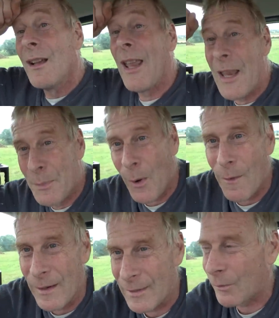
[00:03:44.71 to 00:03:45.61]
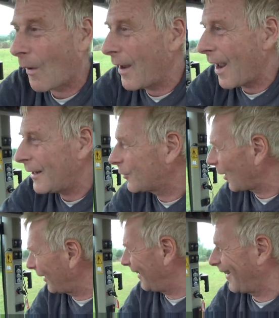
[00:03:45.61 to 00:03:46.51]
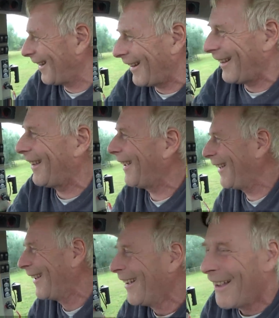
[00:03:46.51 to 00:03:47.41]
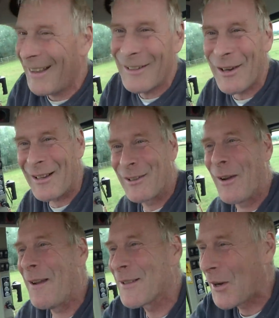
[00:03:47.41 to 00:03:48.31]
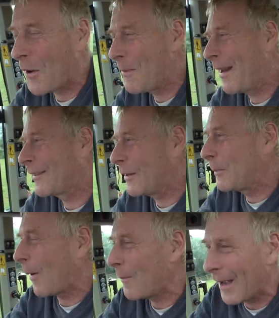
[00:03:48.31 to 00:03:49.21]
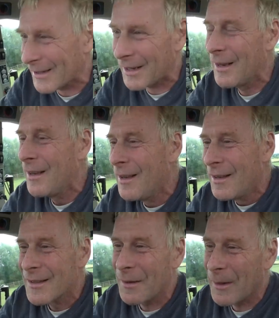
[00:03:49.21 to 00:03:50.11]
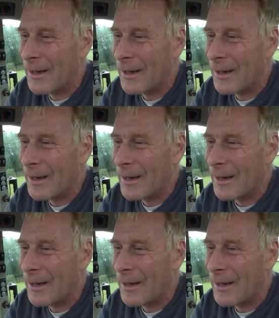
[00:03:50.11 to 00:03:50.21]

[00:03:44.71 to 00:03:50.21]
Get your priorities right. Any tractor I own's got to be able to do Popmaster. So we're